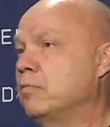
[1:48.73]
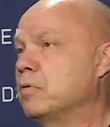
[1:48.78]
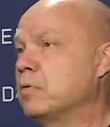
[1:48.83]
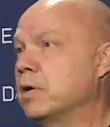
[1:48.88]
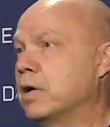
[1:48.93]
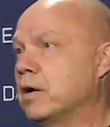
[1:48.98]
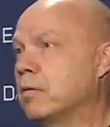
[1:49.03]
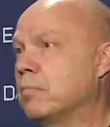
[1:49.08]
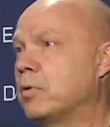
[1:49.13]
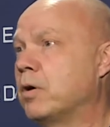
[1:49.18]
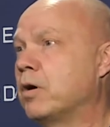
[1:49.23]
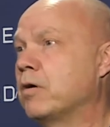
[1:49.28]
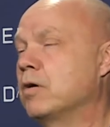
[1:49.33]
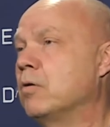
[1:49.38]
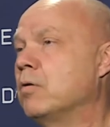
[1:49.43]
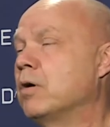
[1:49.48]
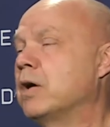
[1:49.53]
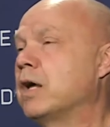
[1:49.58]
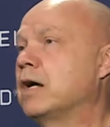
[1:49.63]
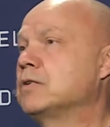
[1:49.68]
We've become part of the
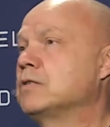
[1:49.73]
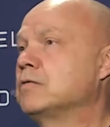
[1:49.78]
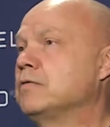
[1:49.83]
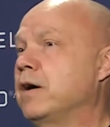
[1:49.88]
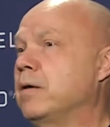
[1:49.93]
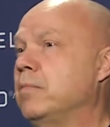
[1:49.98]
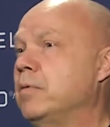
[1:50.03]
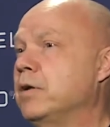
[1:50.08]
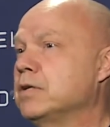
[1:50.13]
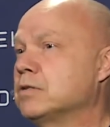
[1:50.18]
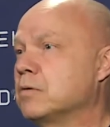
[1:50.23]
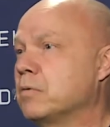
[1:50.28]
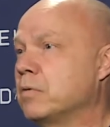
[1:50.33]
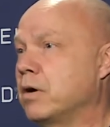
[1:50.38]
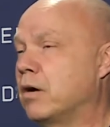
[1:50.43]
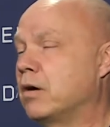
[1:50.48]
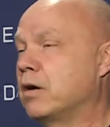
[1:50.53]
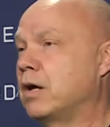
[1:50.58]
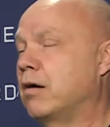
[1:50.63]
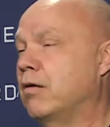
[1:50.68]
Oldcastle family, so we
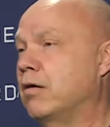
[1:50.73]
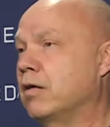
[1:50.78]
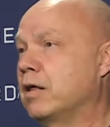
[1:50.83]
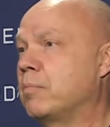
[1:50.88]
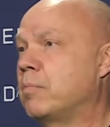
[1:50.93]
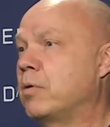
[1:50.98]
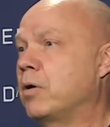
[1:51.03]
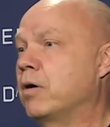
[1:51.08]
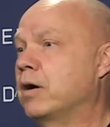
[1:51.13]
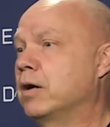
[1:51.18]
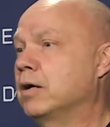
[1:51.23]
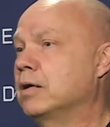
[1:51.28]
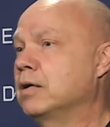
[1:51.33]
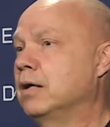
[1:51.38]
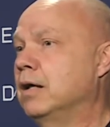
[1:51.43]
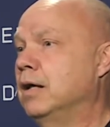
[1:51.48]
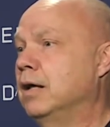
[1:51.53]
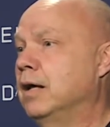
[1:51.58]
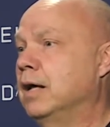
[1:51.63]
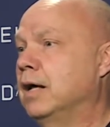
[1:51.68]
are carrying that product,
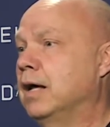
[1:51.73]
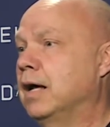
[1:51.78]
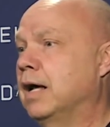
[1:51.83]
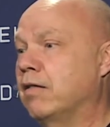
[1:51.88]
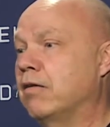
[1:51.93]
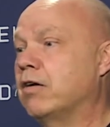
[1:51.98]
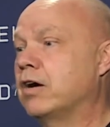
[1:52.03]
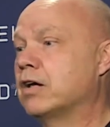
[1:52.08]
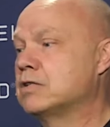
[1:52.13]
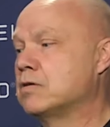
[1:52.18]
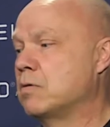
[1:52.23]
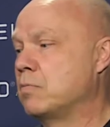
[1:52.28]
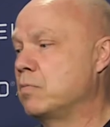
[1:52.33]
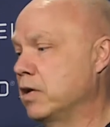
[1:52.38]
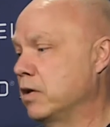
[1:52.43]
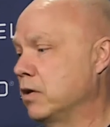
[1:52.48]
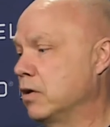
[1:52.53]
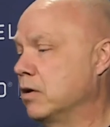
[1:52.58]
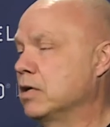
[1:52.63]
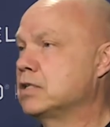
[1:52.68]
and they've got some
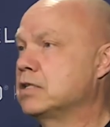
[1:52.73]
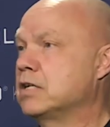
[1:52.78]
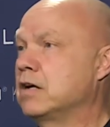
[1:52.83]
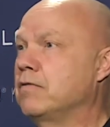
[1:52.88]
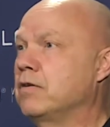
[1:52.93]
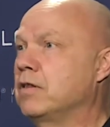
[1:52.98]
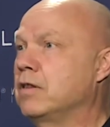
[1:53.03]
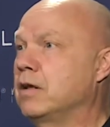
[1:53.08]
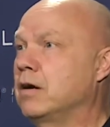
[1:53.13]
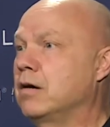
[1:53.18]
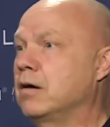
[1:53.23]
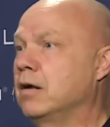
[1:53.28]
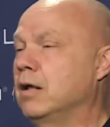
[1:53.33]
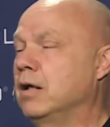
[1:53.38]
really unique stuff in there.